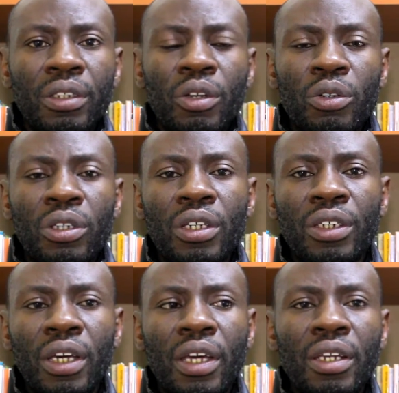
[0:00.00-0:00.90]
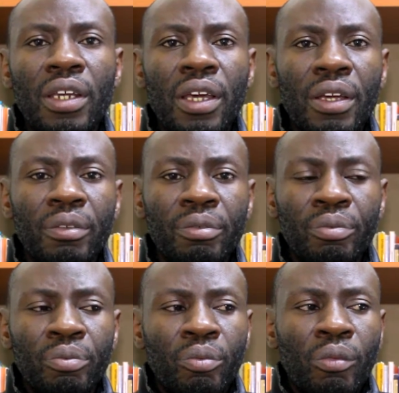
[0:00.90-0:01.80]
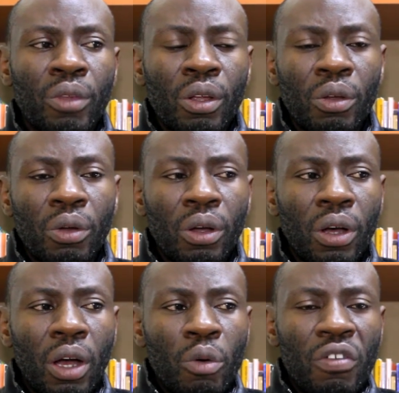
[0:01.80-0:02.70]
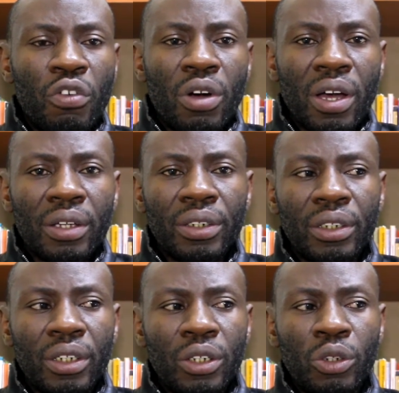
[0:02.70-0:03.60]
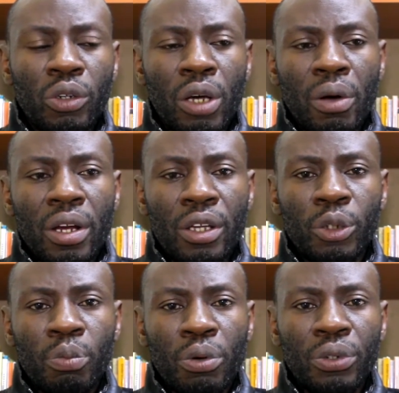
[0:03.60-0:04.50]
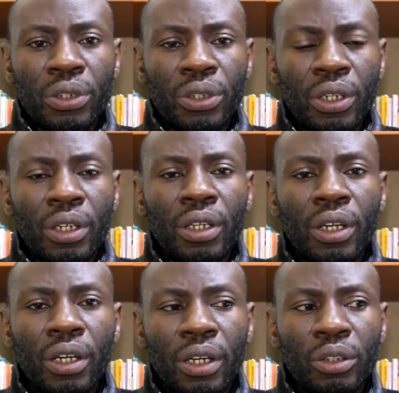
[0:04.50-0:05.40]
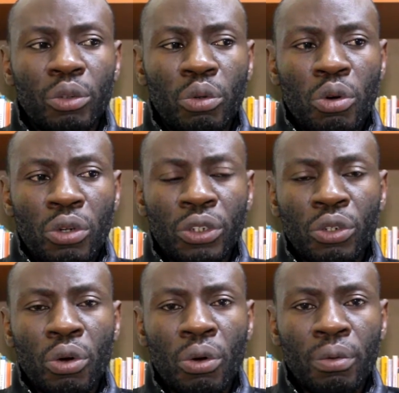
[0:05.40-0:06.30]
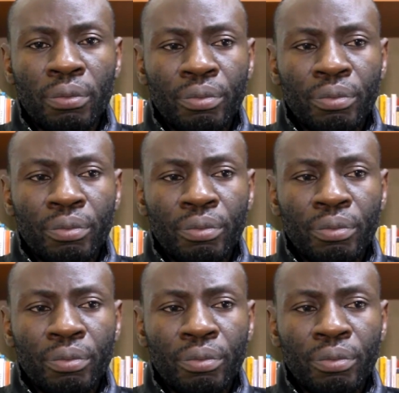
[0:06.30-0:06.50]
On the second day, our focus is on our response to God's call.